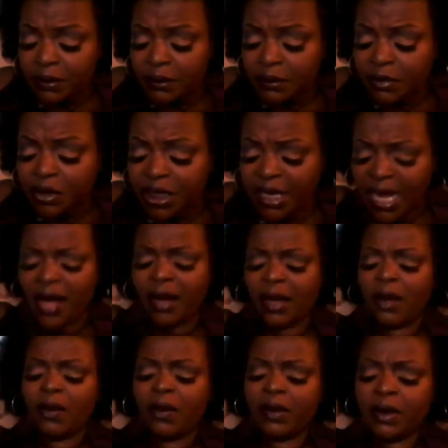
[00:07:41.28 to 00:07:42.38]

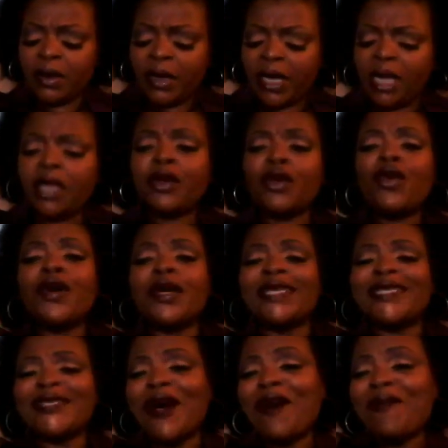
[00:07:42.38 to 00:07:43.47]
Chicago,
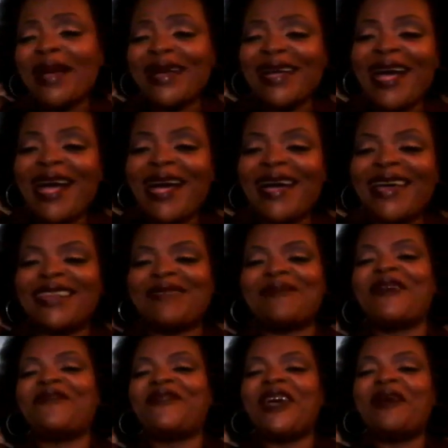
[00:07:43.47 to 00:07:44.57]
Illinois. Oh my God, I
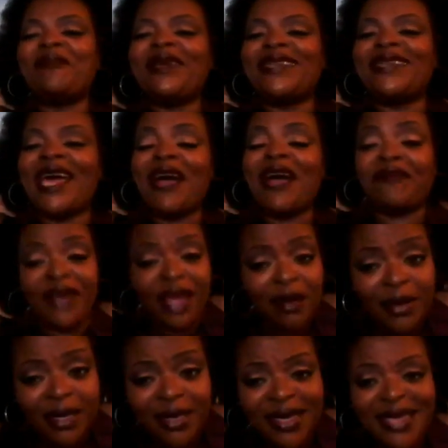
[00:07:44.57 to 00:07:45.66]
have
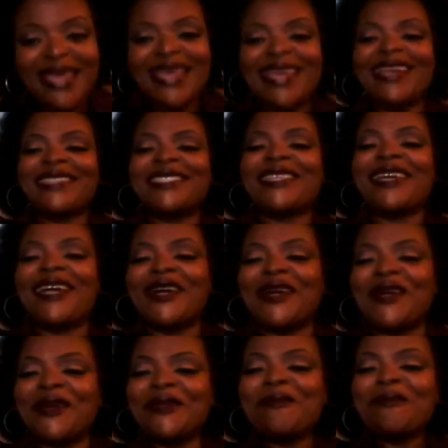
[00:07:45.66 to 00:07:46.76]
family in
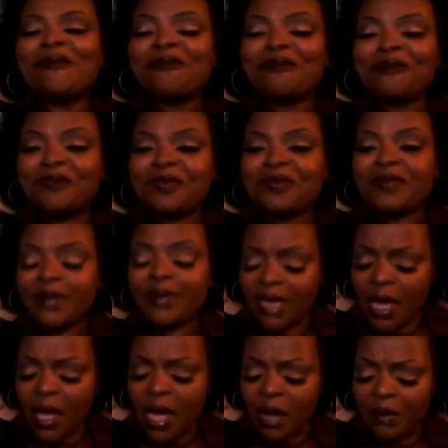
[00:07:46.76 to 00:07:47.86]
Chicago.
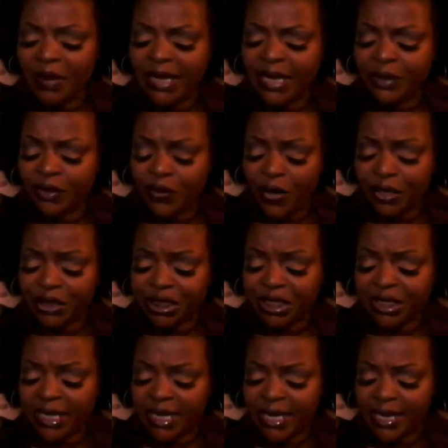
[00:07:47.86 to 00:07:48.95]
Melinda's
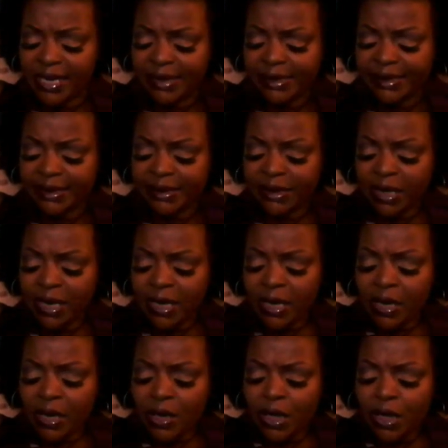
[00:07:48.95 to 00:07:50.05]
question is,
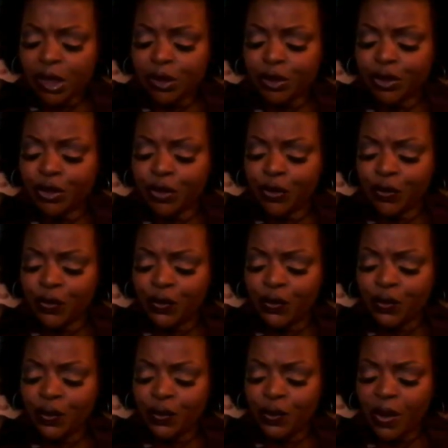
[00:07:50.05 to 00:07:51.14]

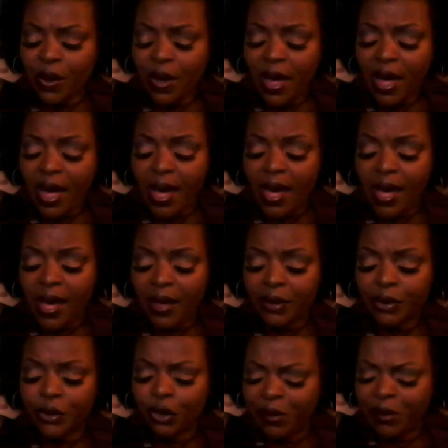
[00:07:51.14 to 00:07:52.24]
do
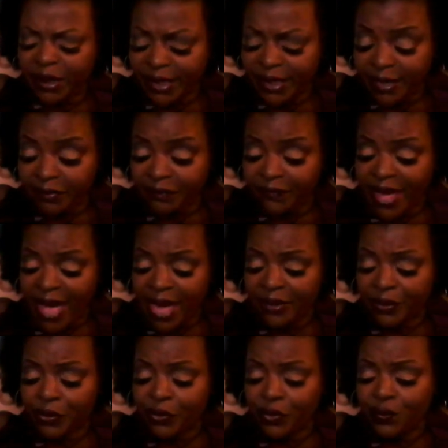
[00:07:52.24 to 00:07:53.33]
you believe
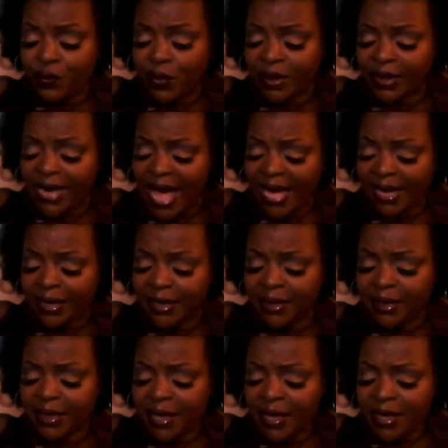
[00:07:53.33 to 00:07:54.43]
that you were
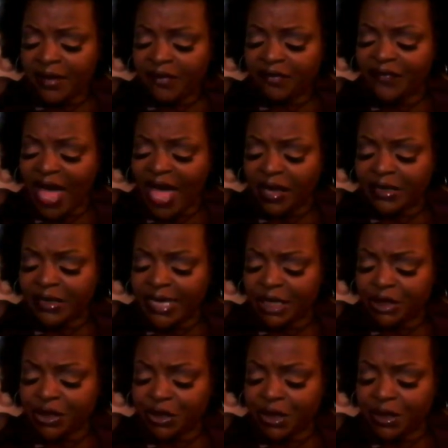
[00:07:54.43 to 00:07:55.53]
lacking
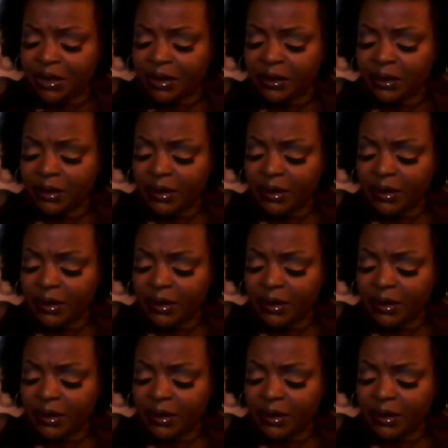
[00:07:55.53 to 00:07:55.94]
validation?